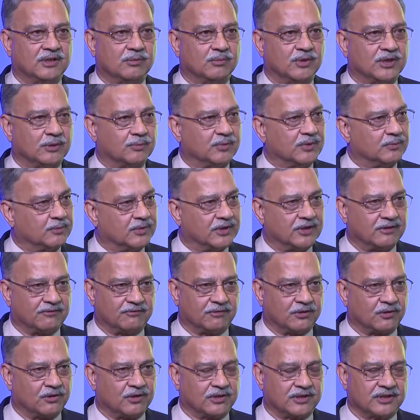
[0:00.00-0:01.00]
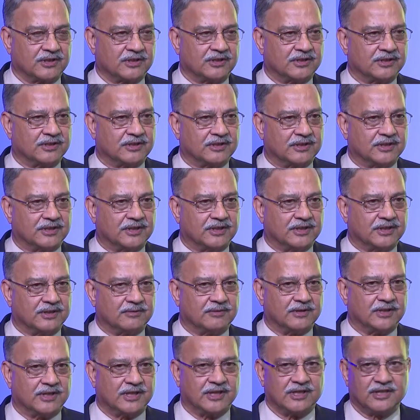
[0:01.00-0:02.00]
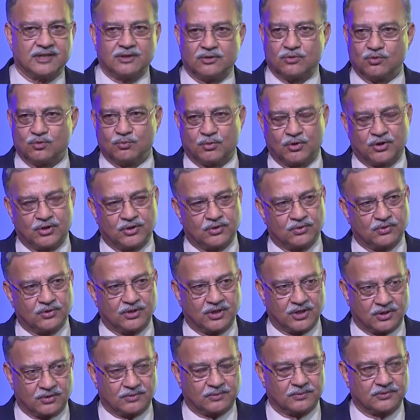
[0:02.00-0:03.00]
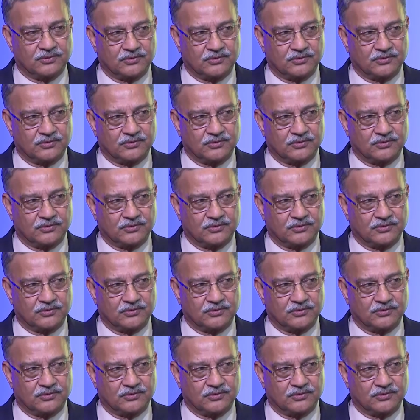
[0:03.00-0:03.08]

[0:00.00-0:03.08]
but people have forgotten even Talon 2.0 now.